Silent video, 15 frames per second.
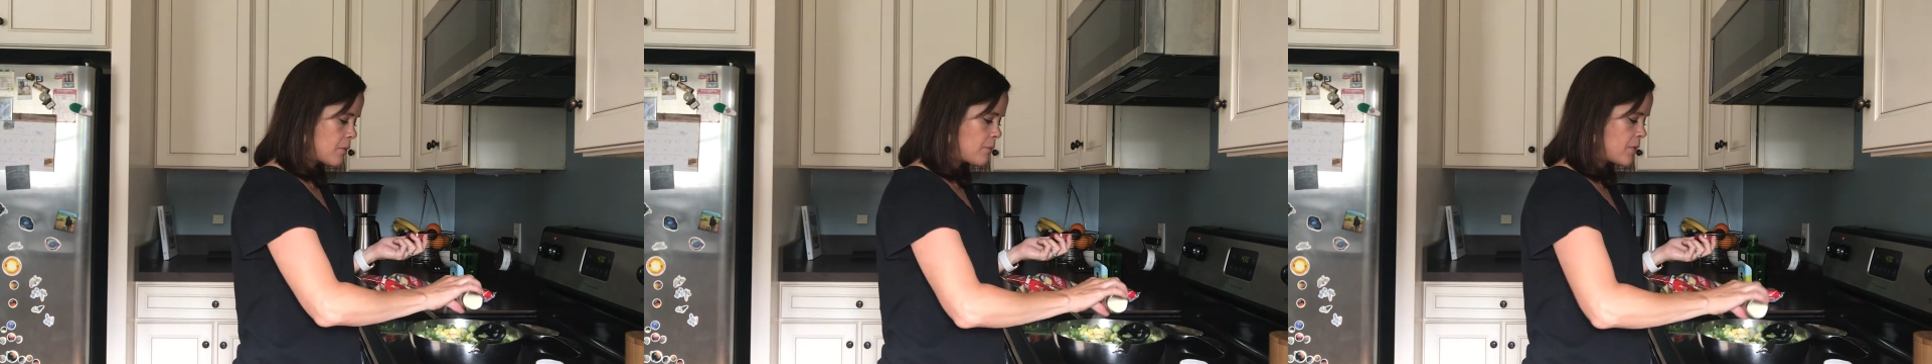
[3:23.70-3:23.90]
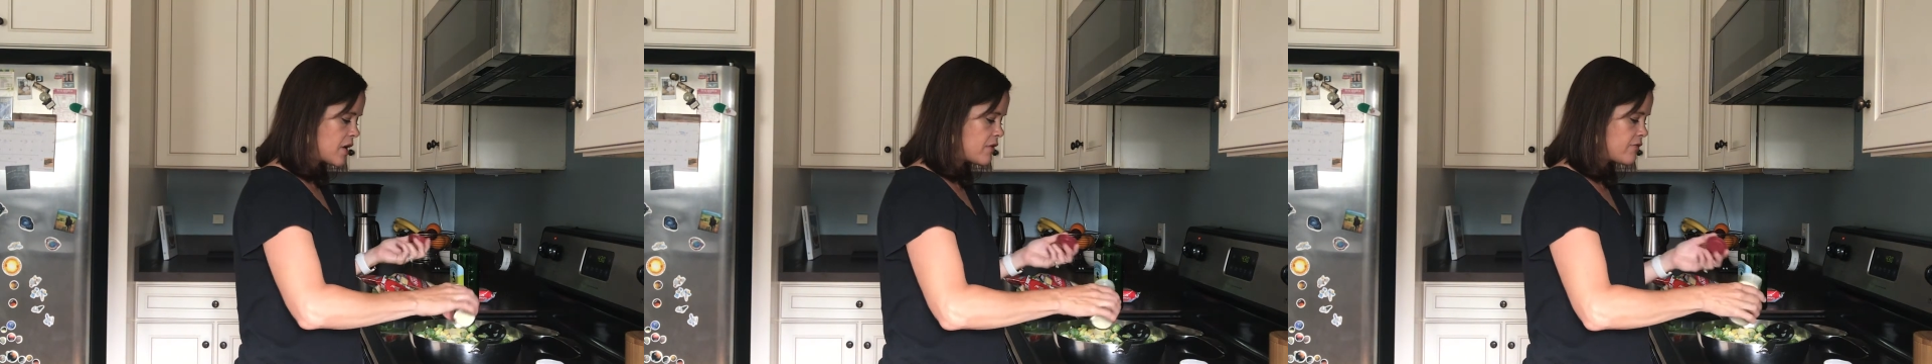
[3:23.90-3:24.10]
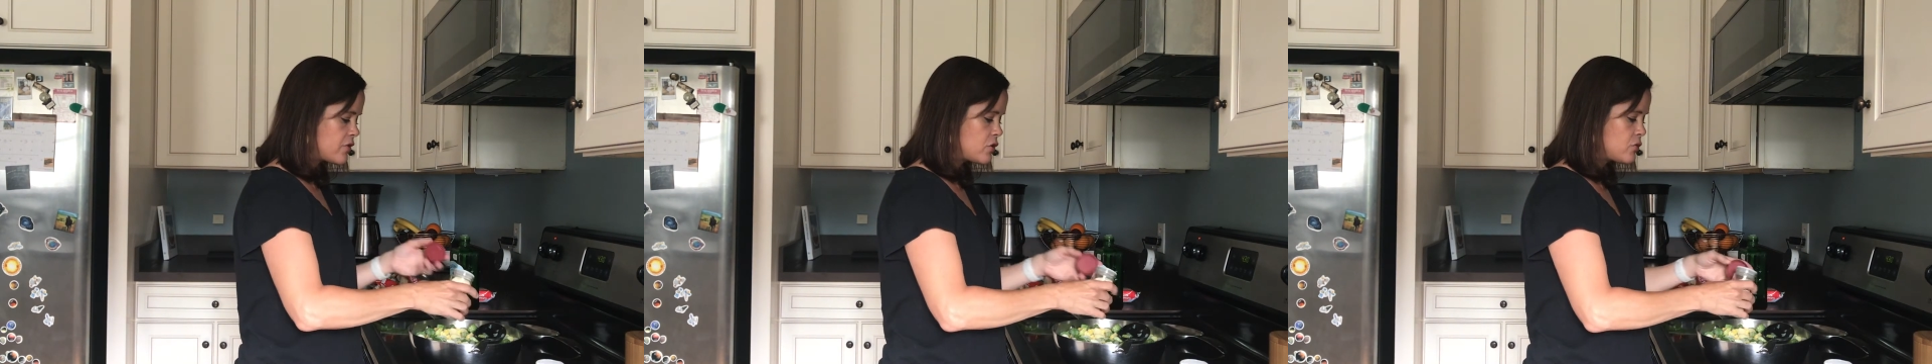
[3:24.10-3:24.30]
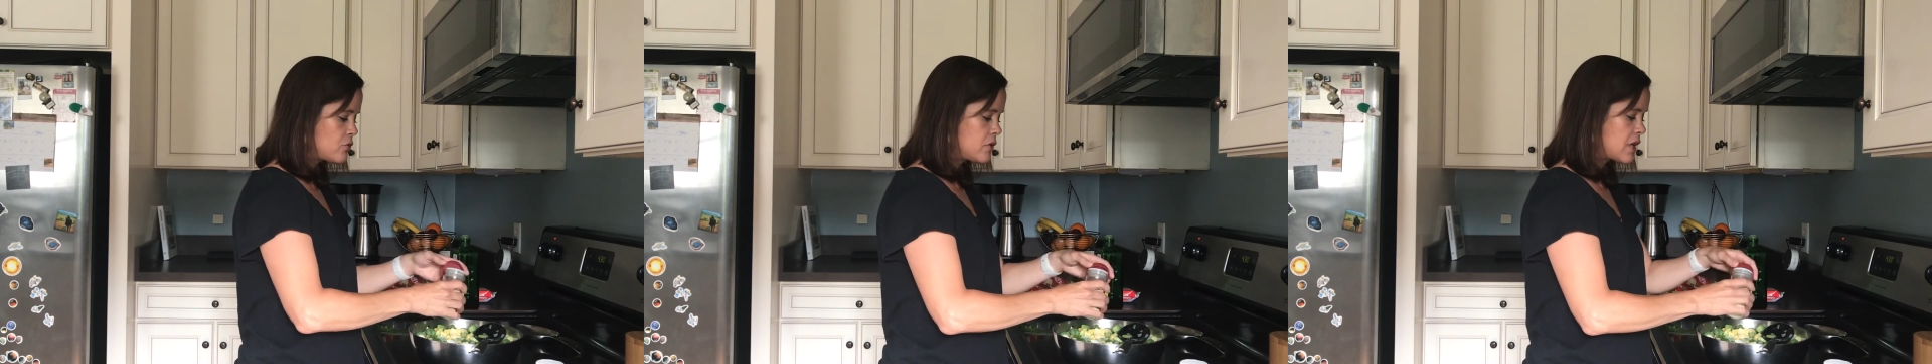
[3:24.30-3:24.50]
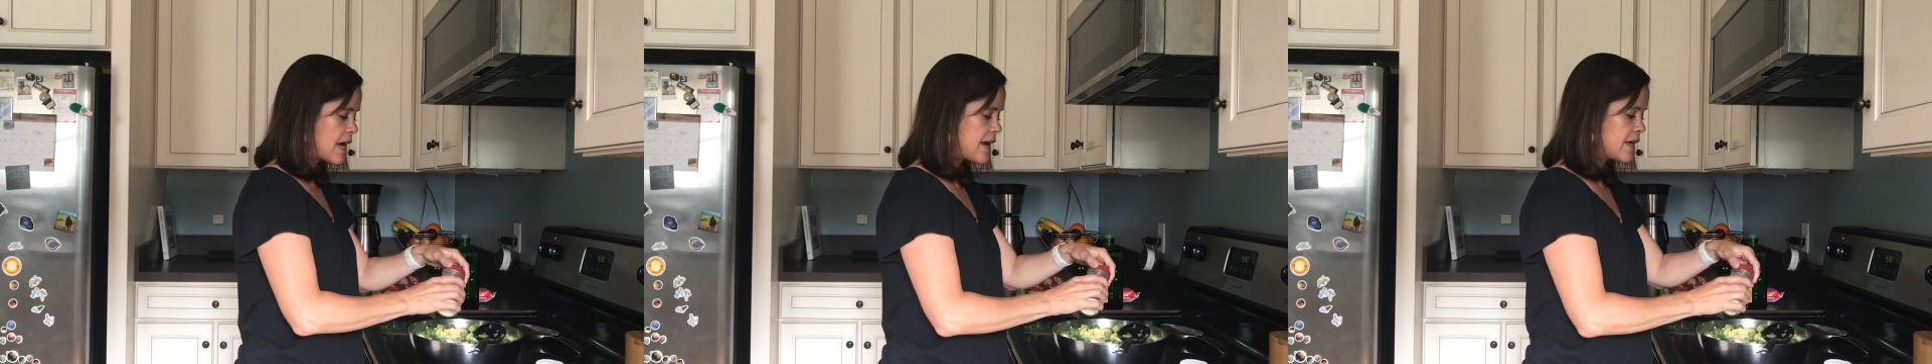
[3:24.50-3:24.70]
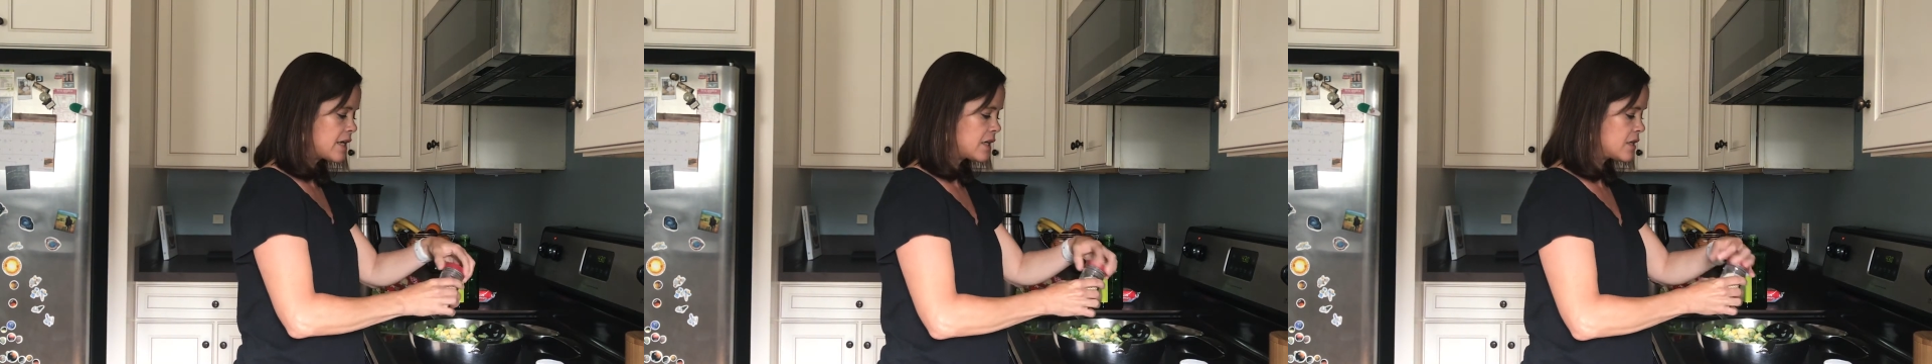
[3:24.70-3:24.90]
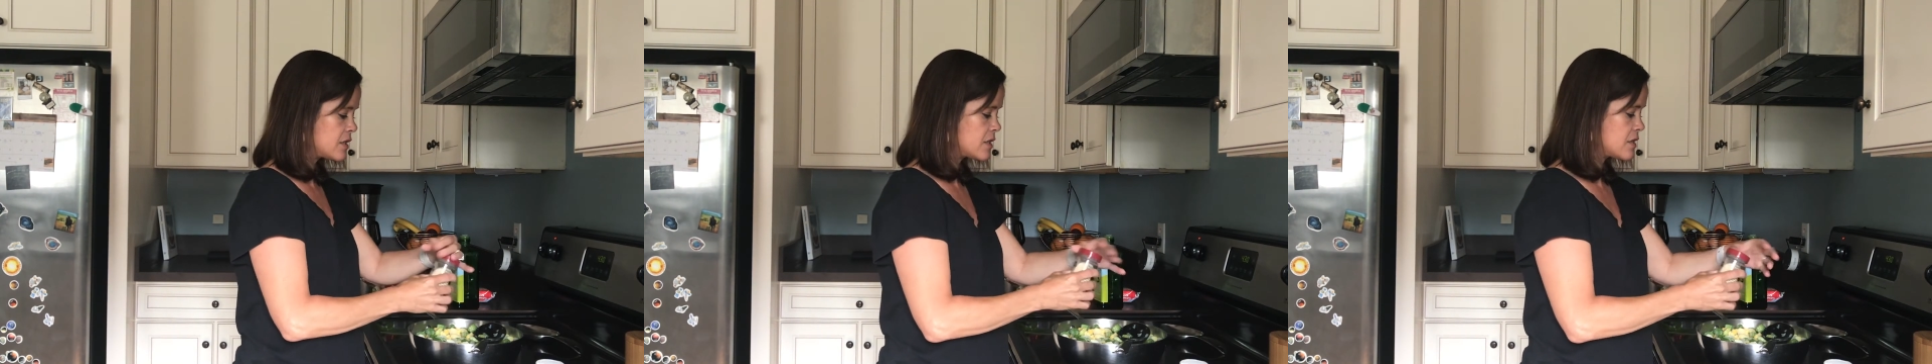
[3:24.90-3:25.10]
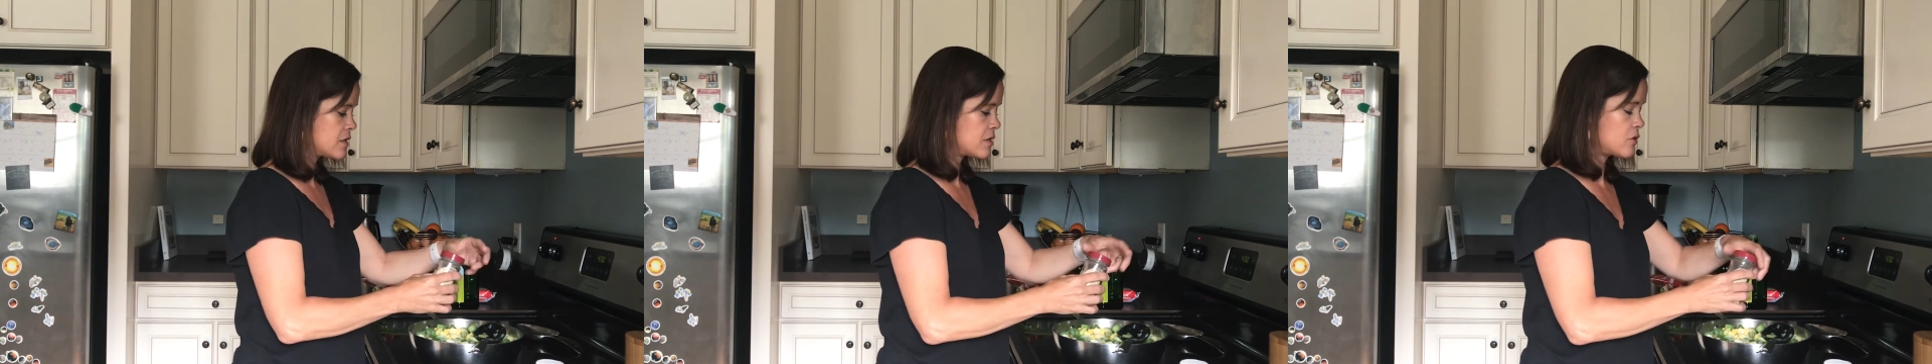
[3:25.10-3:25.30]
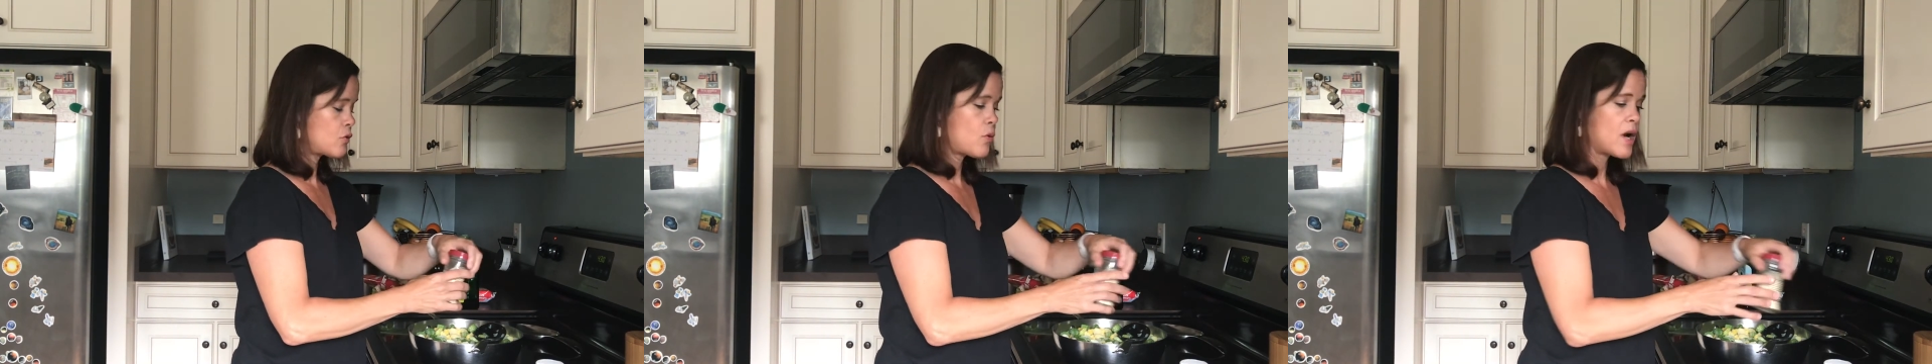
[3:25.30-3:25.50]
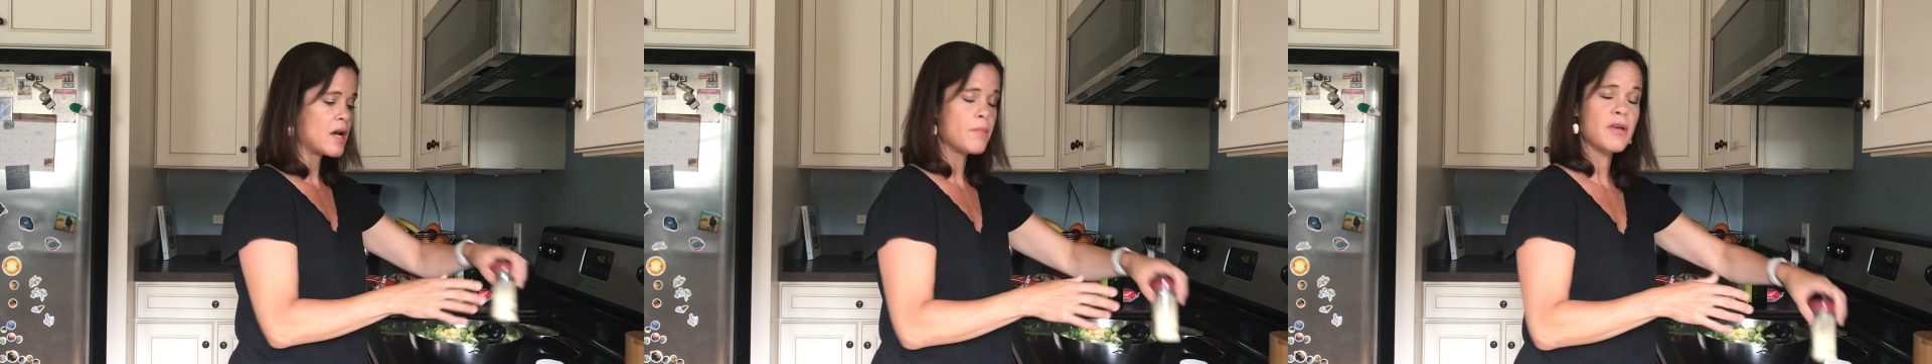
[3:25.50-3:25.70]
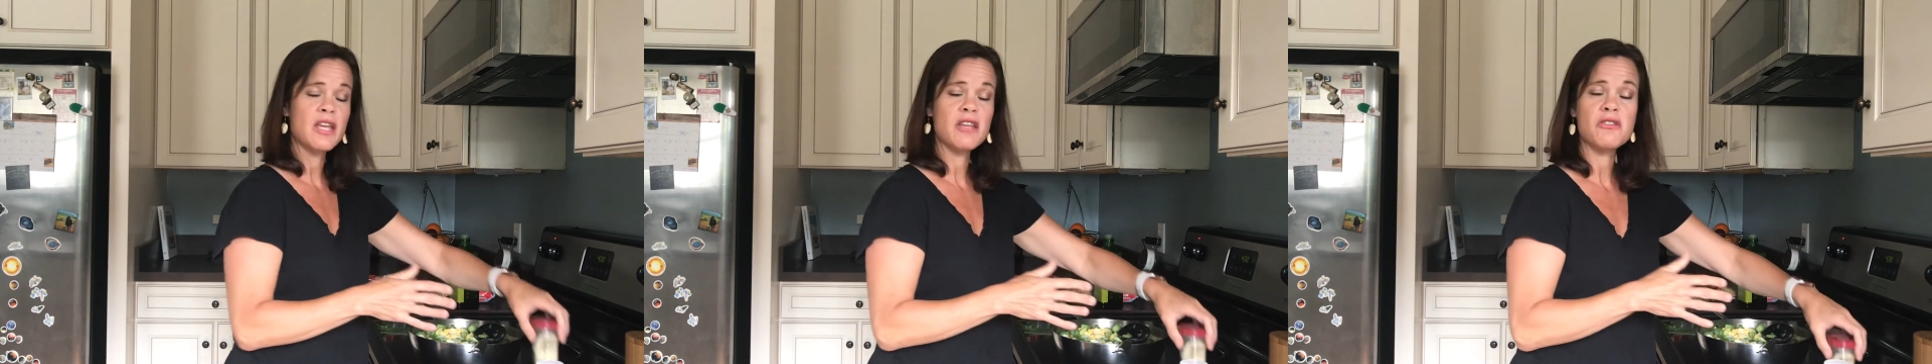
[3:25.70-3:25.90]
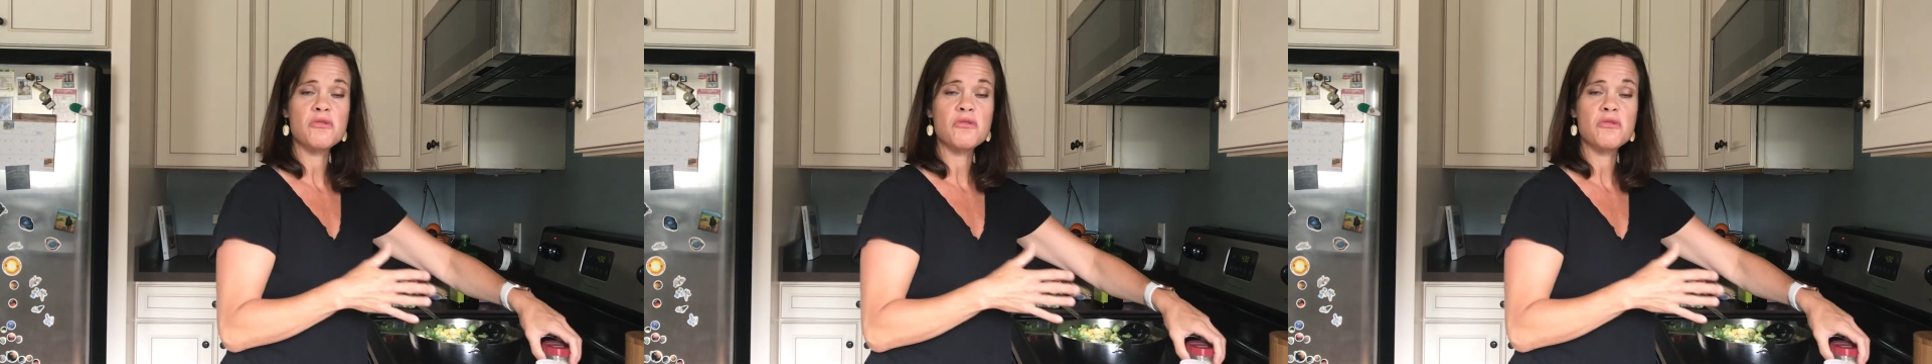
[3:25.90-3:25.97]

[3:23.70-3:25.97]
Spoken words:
But if you like it quite a bit,